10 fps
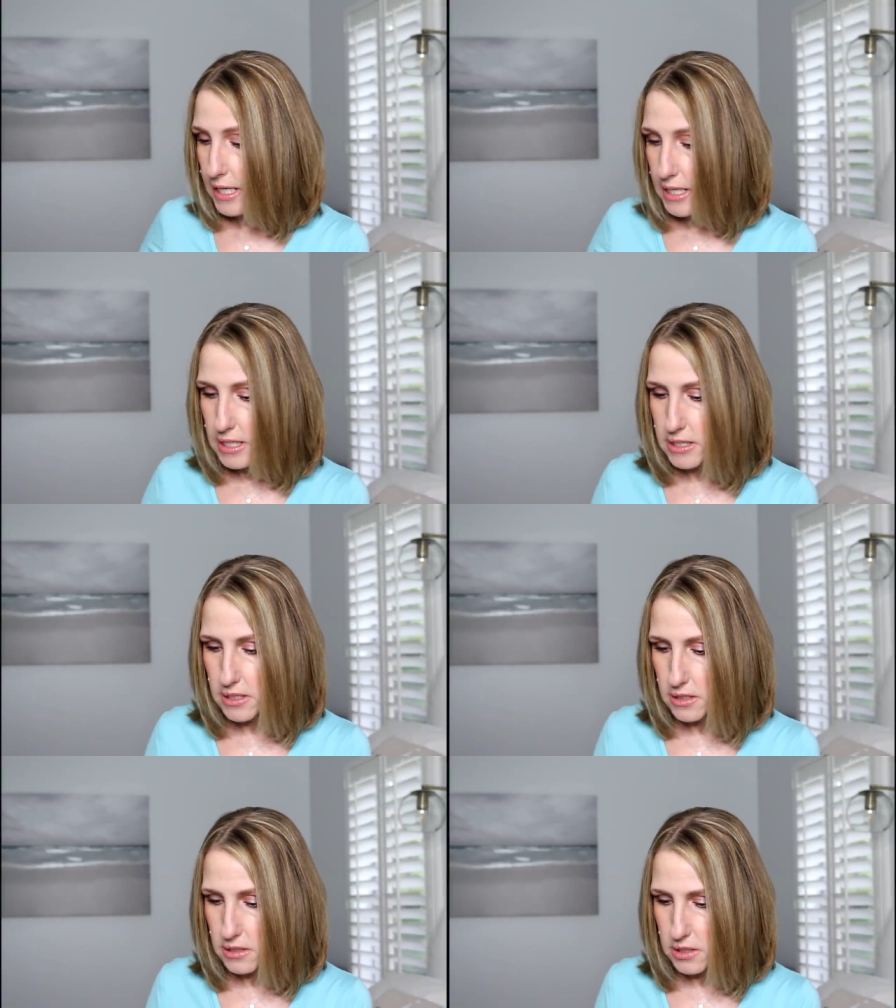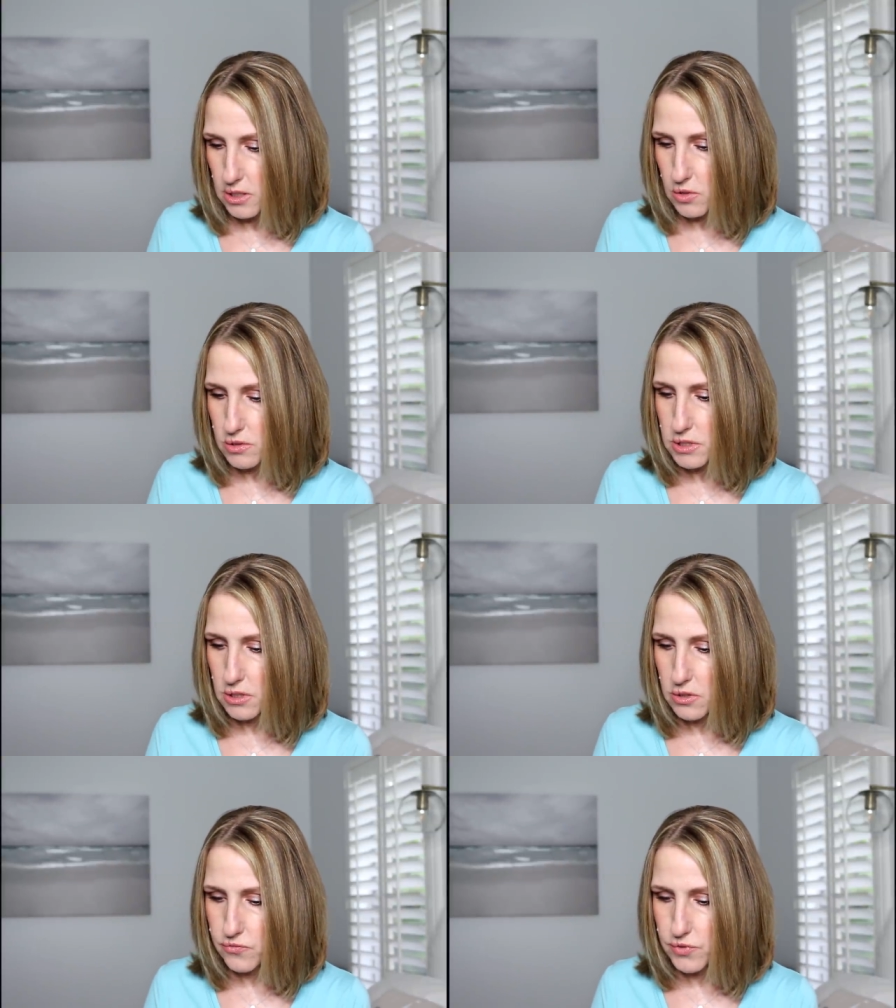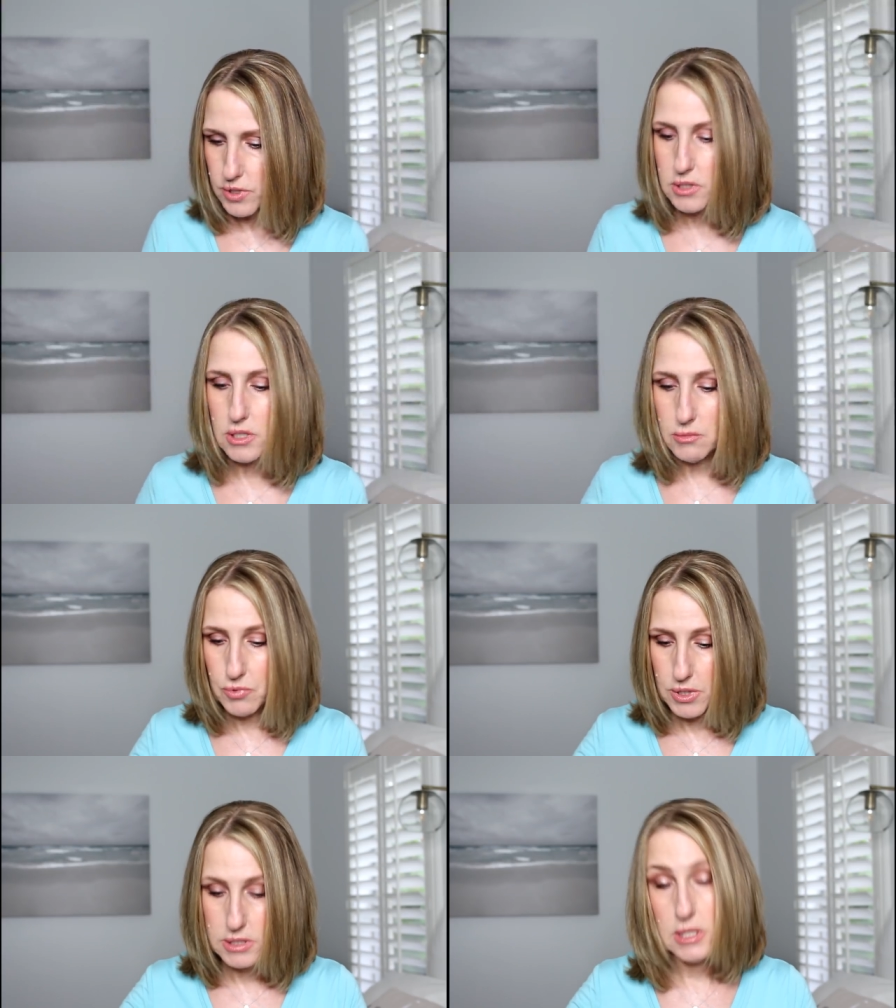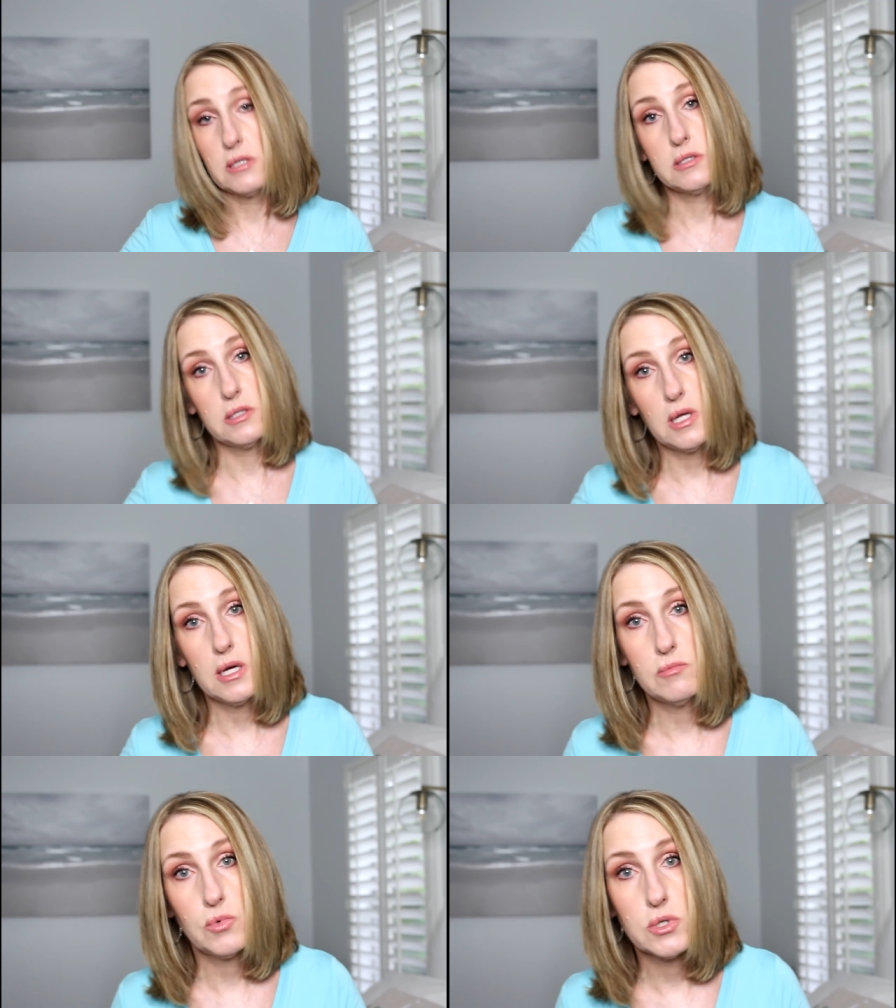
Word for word: and the sticker is still in the front and the price tag is still on.